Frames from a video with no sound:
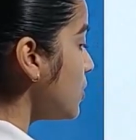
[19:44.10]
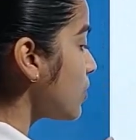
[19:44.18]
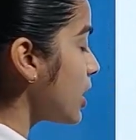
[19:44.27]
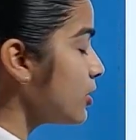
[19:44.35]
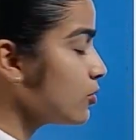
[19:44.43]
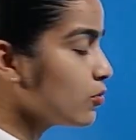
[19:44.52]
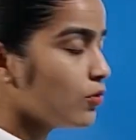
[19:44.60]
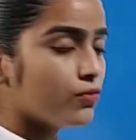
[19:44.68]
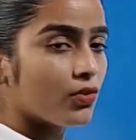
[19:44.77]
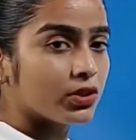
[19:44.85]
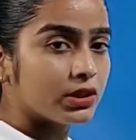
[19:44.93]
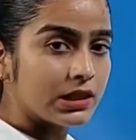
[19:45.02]
can do
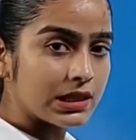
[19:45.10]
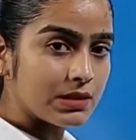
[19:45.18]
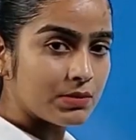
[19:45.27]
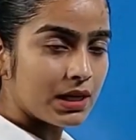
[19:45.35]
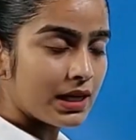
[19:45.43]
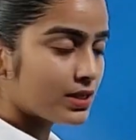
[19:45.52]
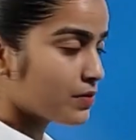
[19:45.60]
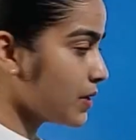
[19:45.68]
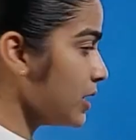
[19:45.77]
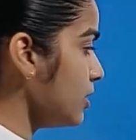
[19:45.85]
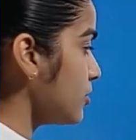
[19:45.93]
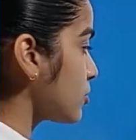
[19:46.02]
for the decimal as
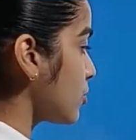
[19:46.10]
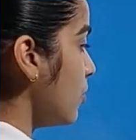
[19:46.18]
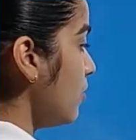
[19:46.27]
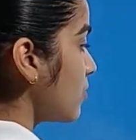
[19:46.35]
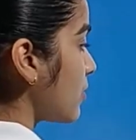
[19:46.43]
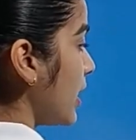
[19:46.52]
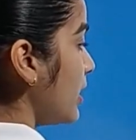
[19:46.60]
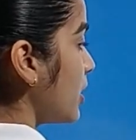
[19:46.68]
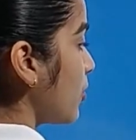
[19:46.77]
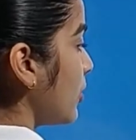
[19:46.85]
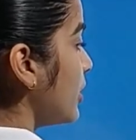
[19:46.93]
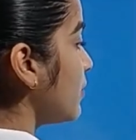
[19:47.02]
well. So write
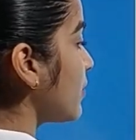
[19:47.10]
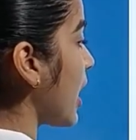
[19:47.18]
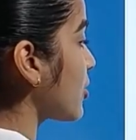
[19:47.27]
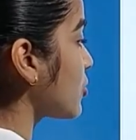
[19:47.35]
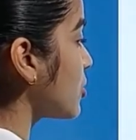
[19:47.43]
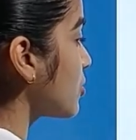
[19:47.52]
equivalent fractions